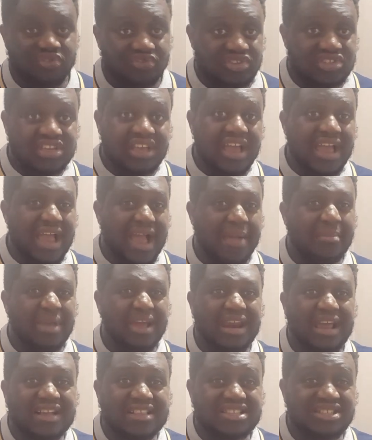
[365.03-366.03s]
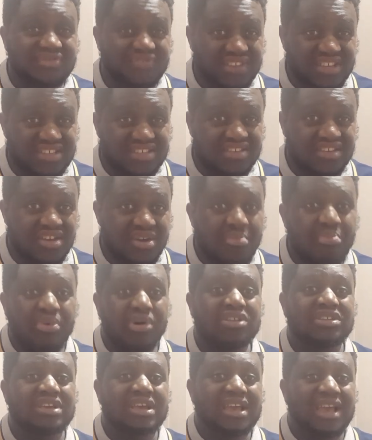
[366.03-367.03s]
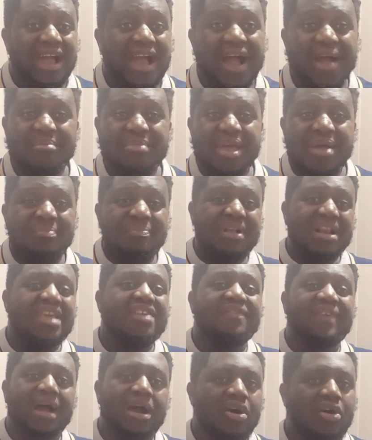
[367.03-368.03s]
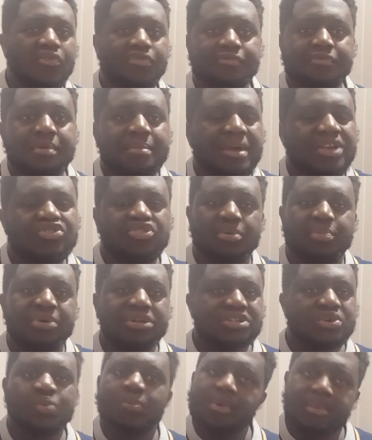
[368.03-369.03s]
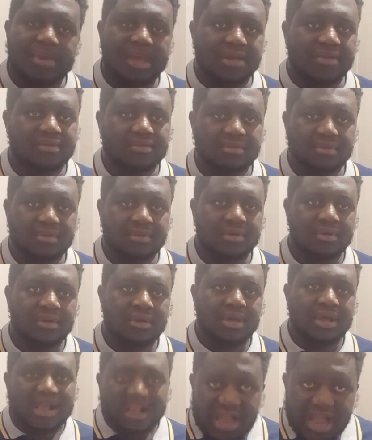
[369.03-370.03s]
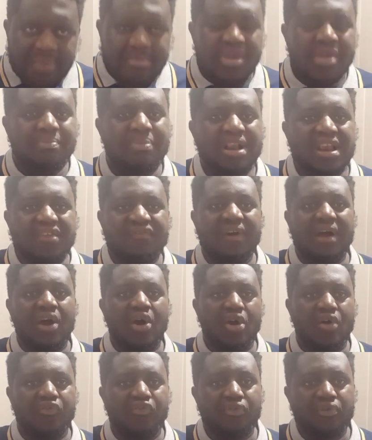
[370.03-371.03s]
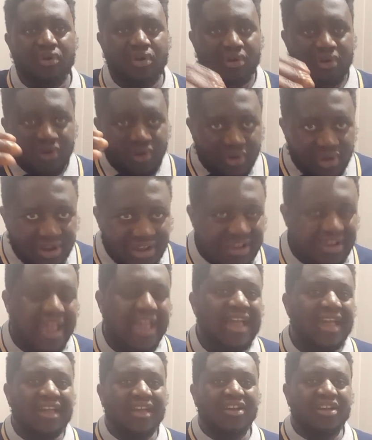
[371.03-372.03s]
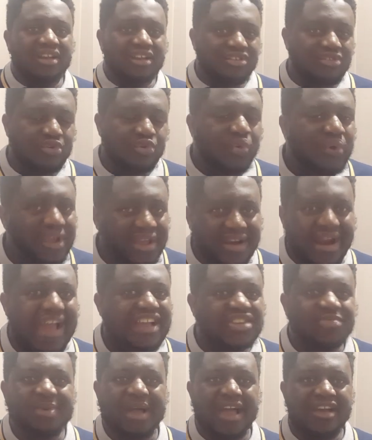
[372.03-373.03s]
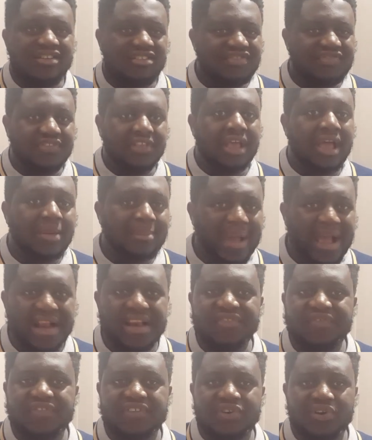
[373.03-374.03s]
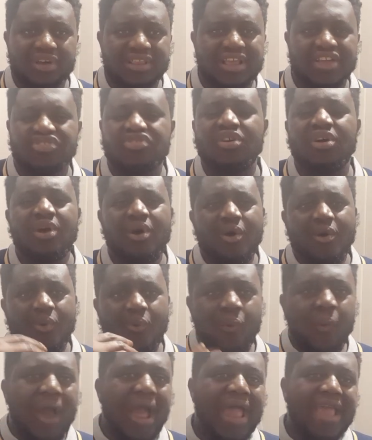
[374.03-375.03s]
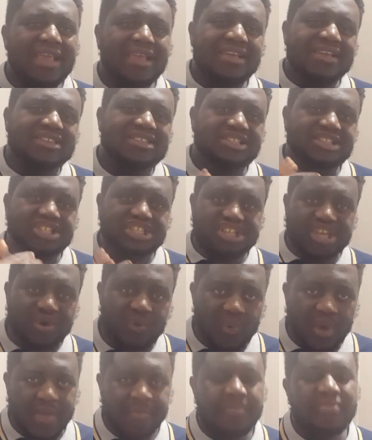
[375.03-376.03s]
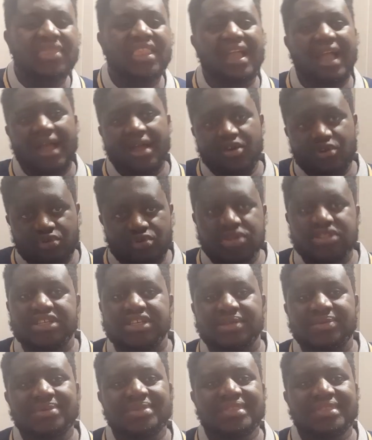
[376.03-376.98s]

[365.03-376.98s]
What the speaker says: to say I'm an activist, but I'm a believer of women supporting women. I'm a believer of we rise by lifting others. So why is Chinwe and Ruti